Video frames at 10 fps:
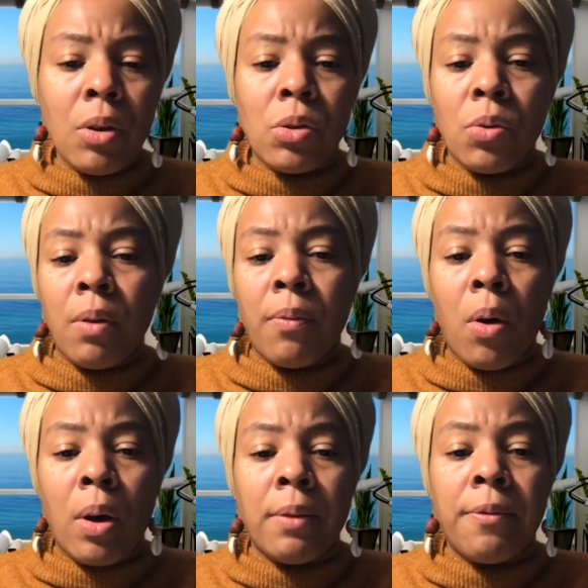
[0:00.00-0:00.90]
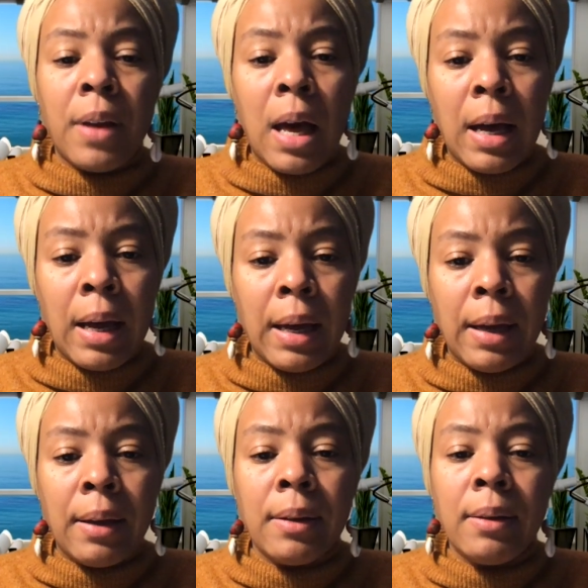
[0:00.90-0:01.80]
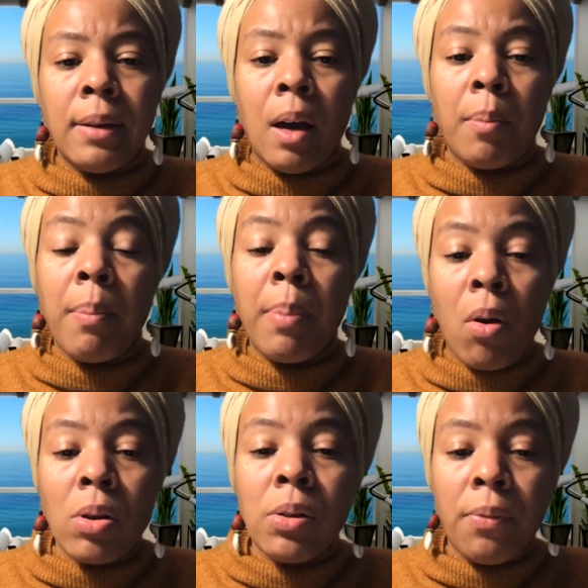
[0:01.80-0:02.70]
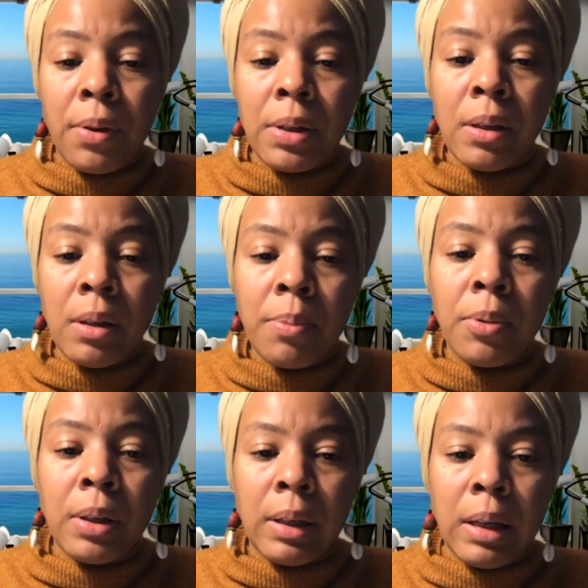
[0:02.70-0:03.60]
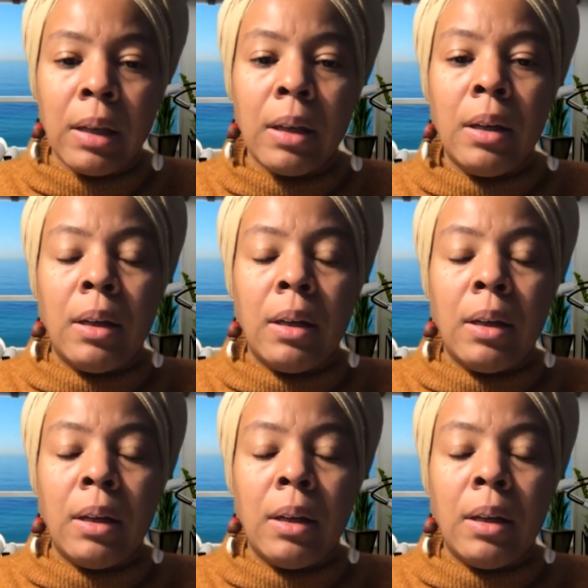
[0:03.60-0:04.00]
sort of on the fly, but also very deliberately